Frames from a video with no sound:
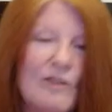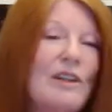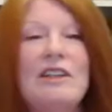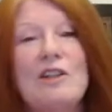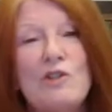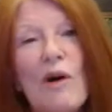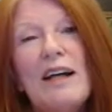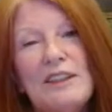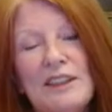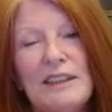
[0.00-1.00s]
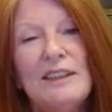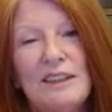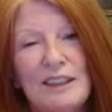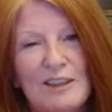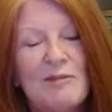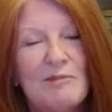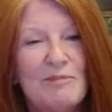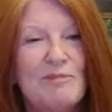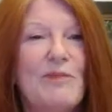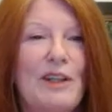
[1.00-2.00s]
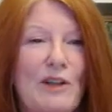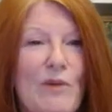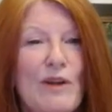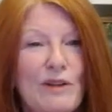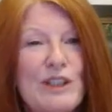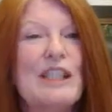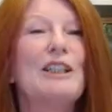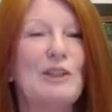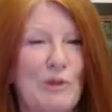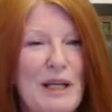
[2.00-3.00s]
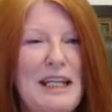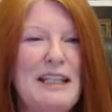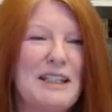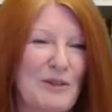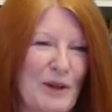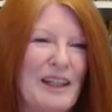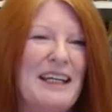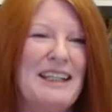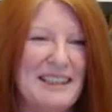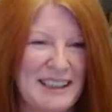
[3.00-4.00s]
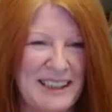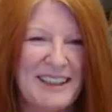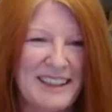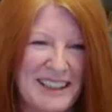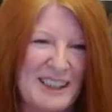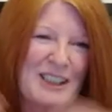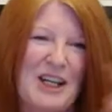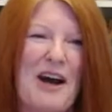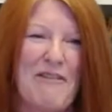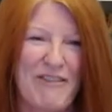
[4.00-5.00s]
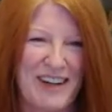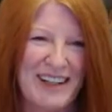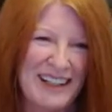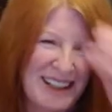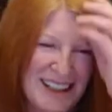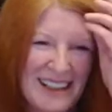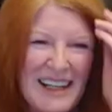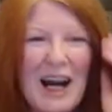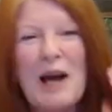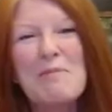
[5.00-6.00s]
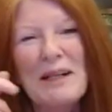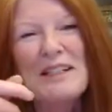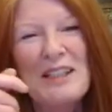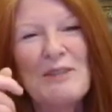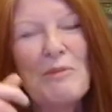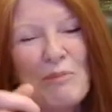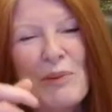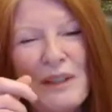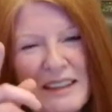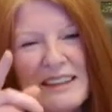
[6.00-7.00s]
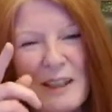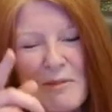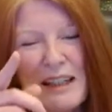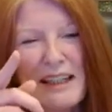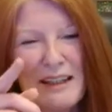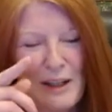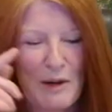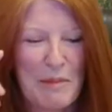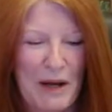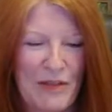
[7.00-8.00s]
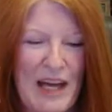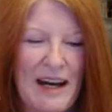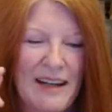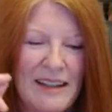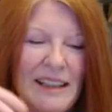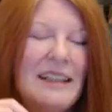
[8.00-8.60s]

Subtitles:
And the dross is, you know, those things we need to release, the stuff. I meant to put something in there about that.